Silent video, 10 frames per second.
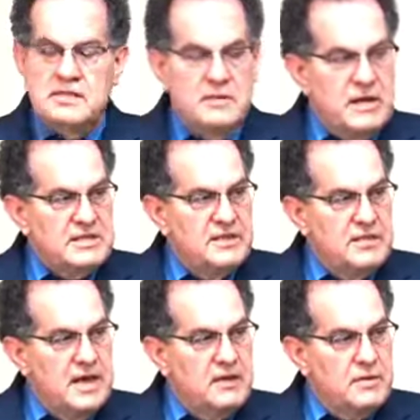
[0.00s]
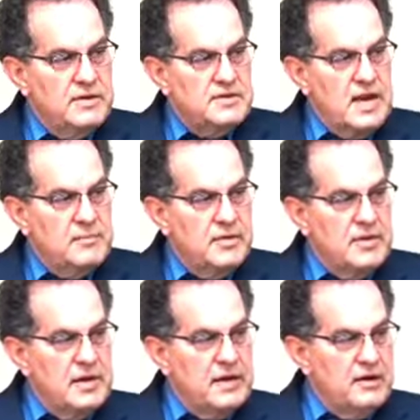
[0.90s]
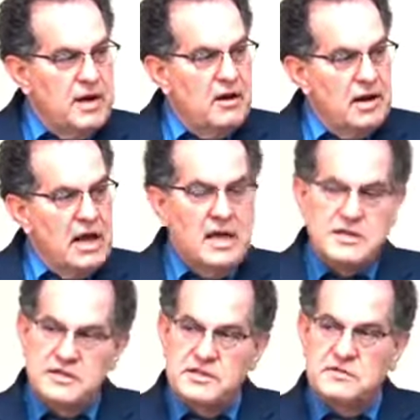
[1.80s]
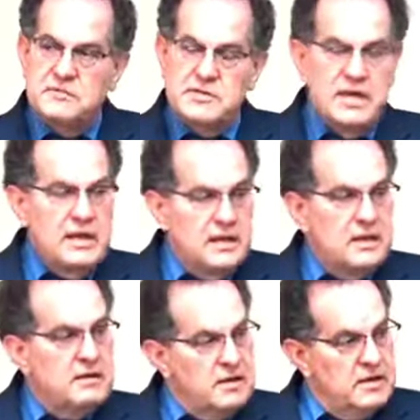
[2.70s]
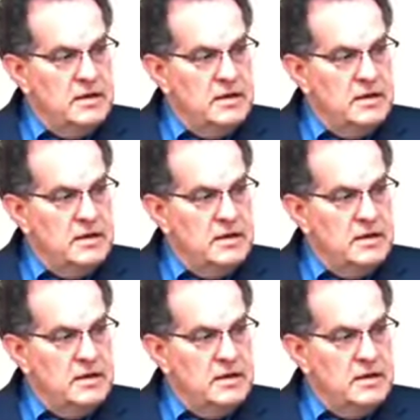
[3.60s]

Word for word: That's an amazing thing when you stop and think here. Now Elijah's saying that